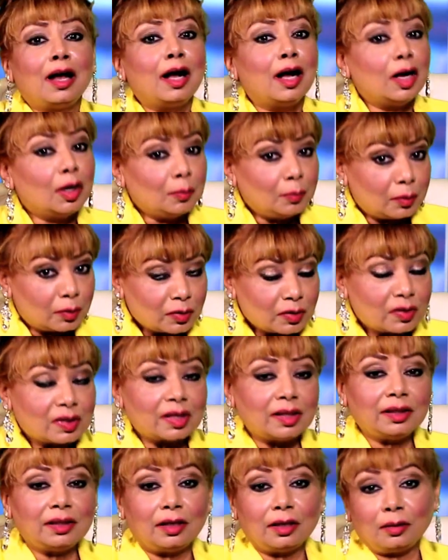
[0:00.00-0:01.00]
A
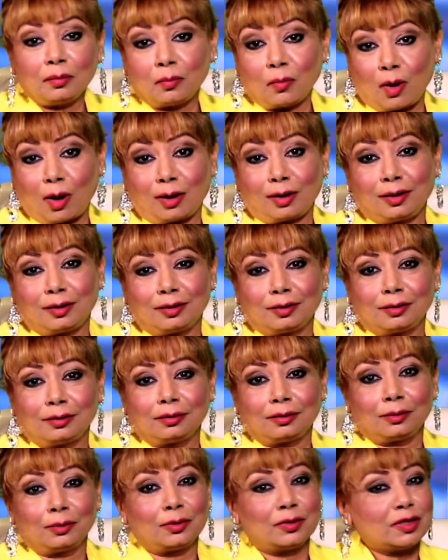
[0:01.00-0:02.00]
Brazilian model
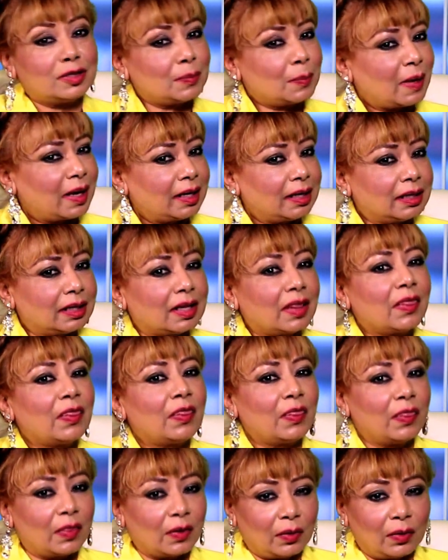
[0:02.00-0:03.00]
who spent
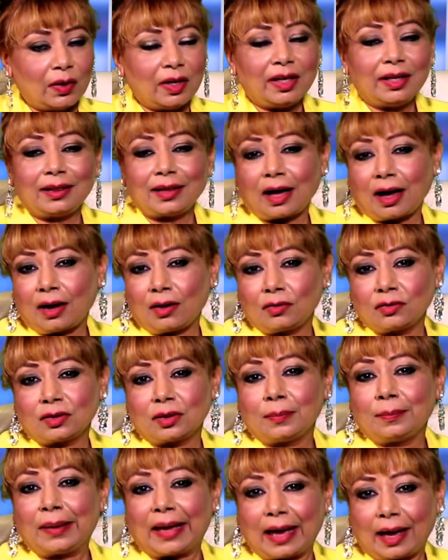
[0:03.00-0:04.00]

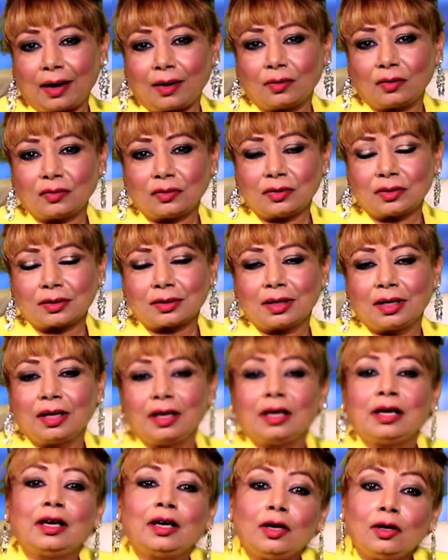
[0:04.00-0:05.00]
30,000 pounds
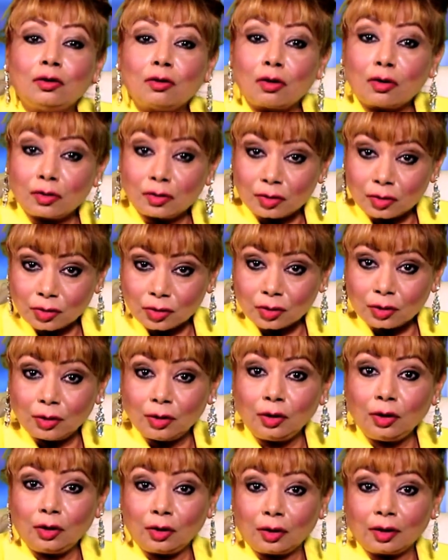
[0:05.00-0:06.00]
in order to
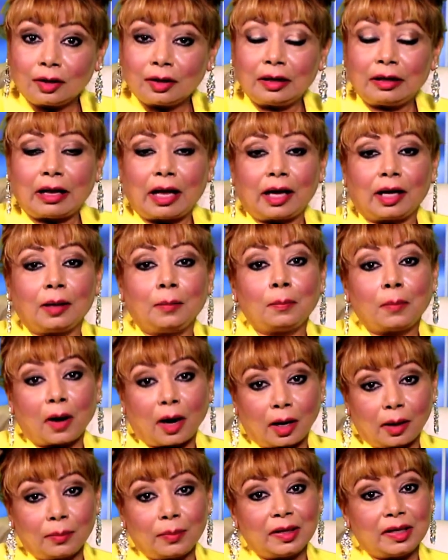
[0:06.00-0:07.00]
look like
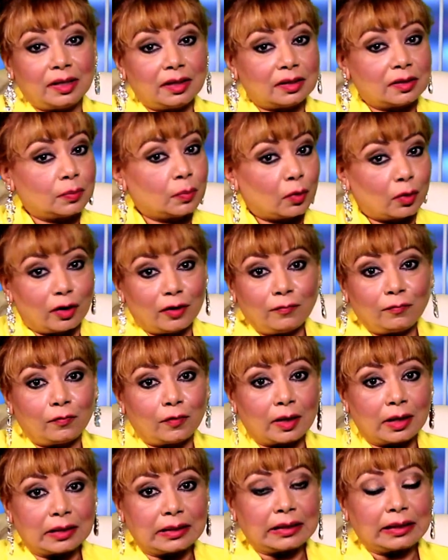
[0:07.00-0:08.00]
Barbie's
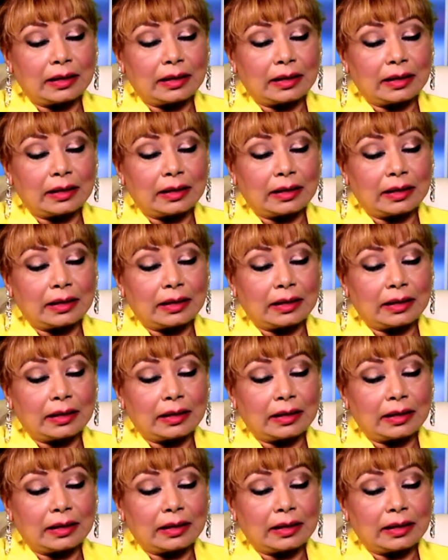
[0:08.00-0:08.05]
boyfriend,